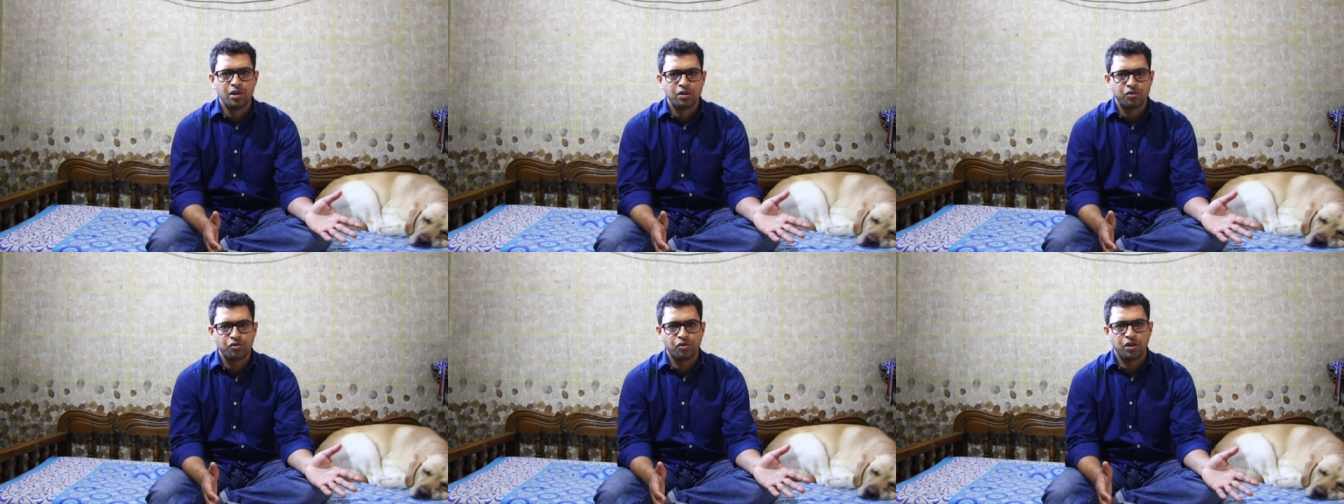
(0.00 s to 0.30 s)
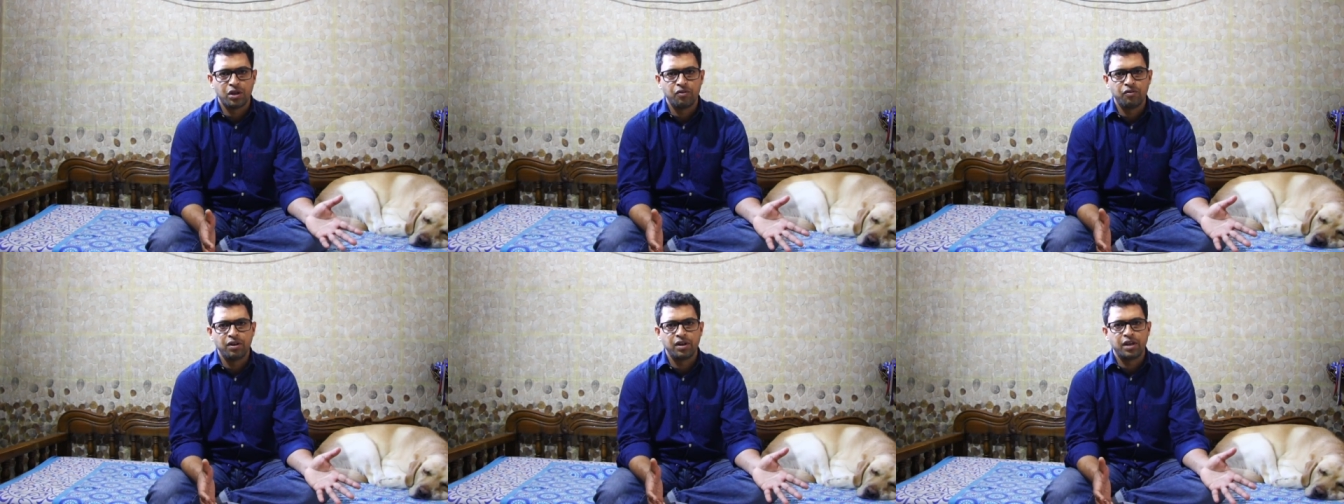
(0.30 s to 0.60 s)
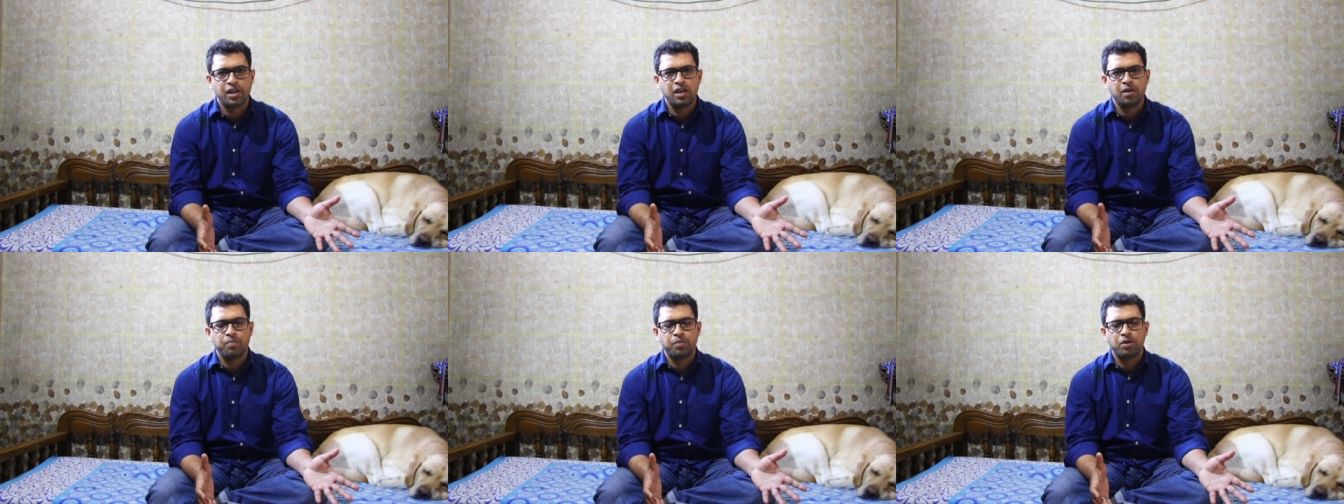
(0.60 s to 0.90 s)
so he will
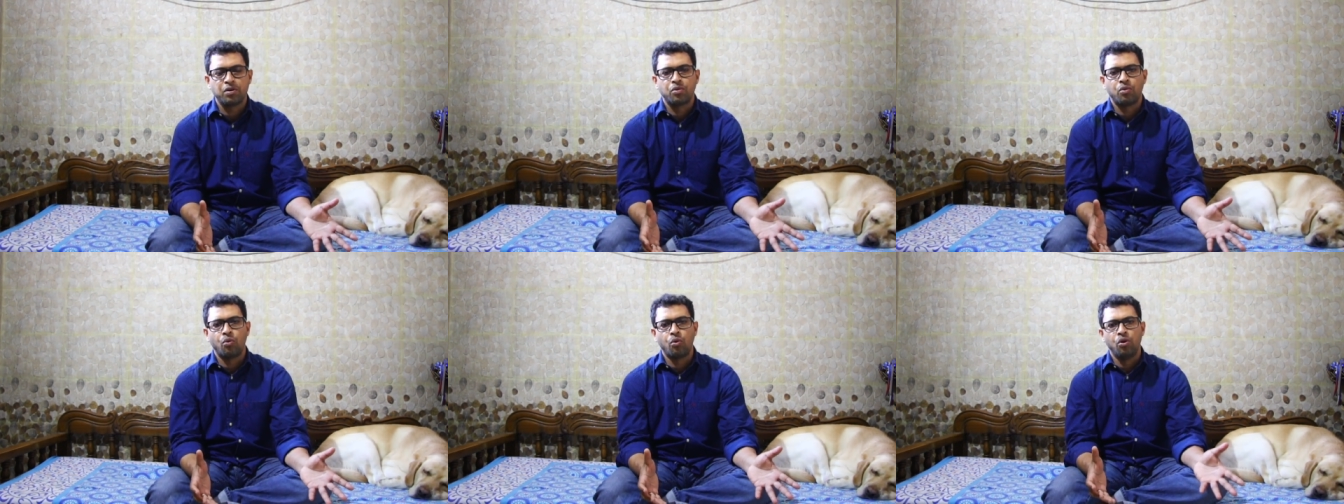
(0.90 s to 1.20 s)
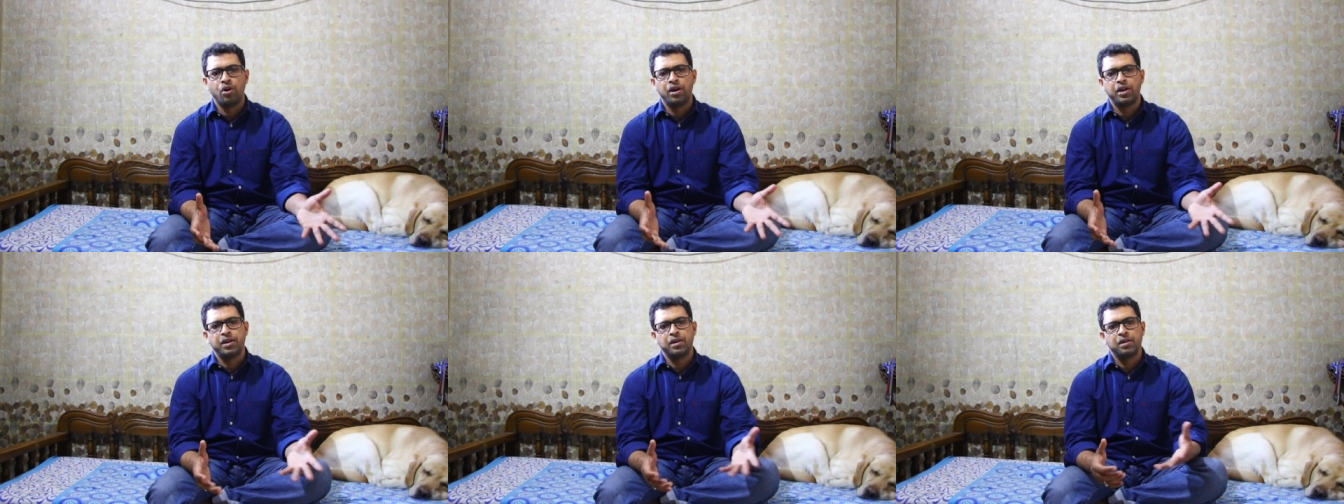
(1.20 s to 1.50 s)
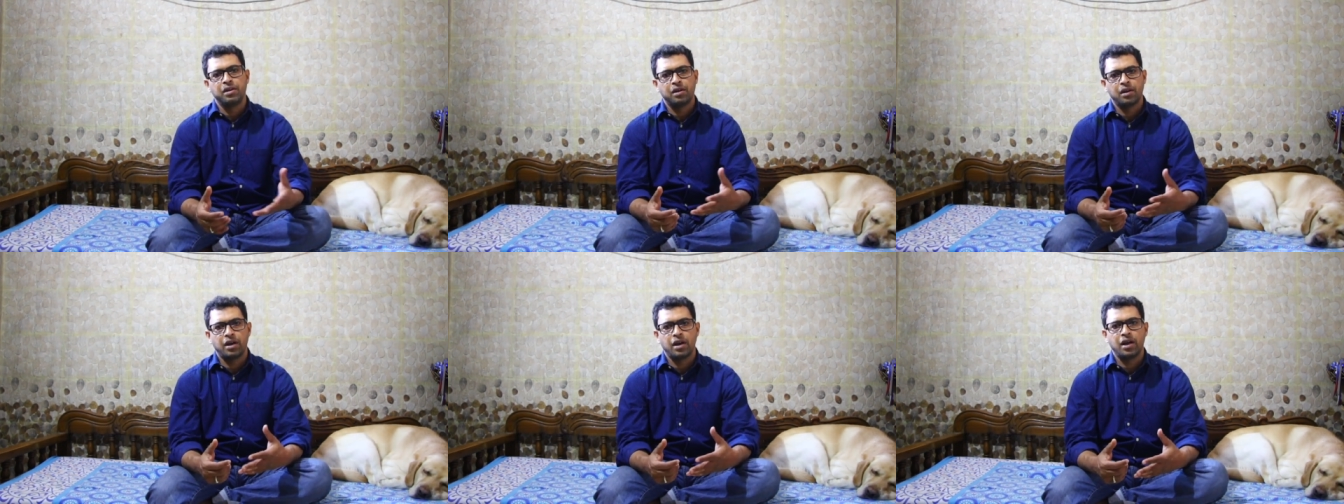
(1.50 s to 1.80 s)
keep on
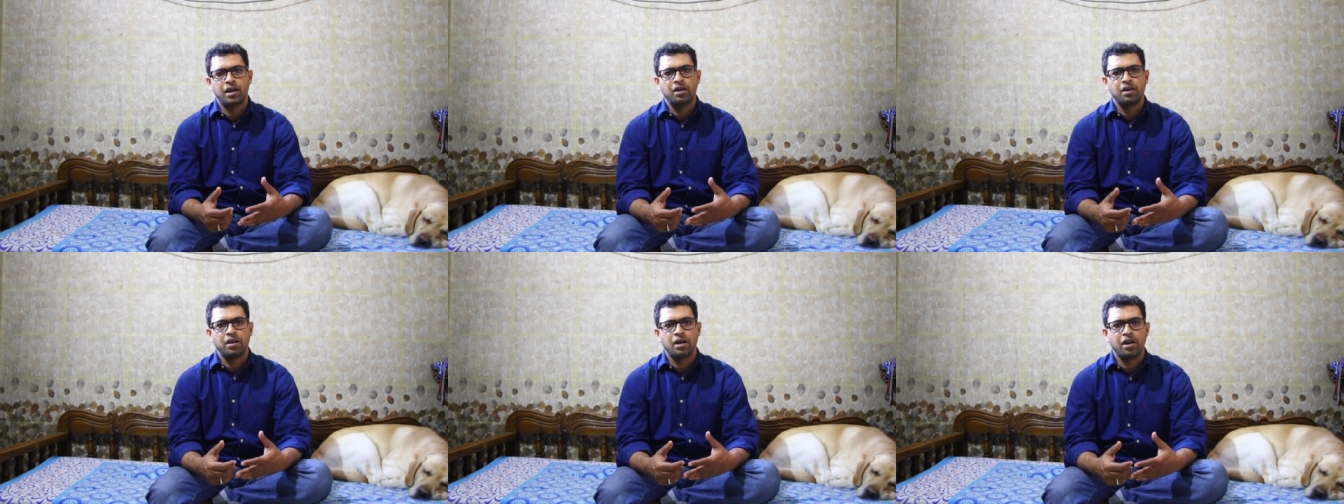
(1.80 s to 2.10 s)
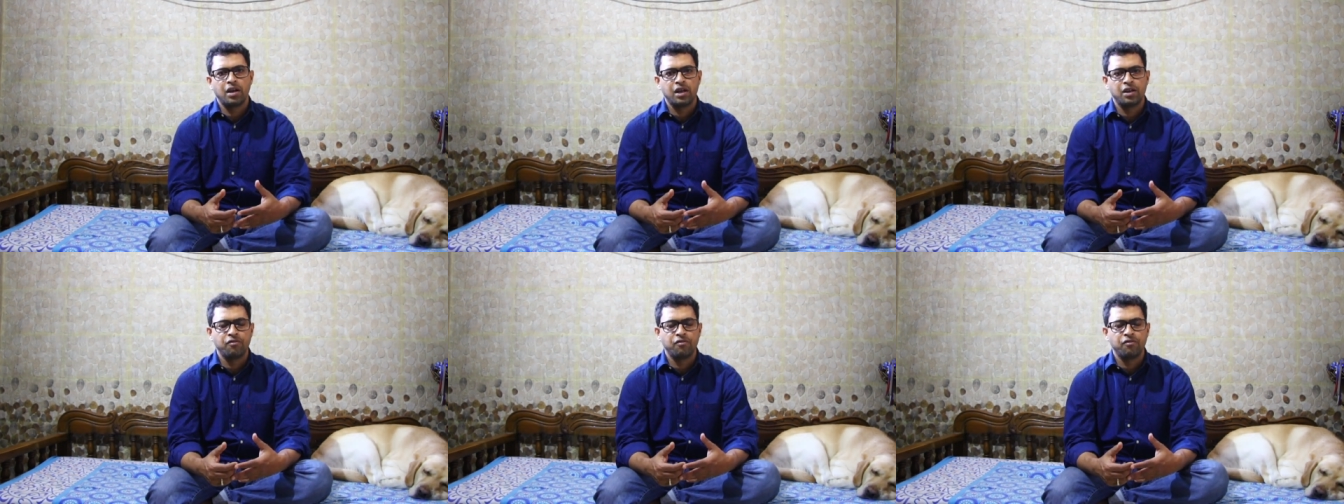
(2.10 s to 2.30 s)
holding and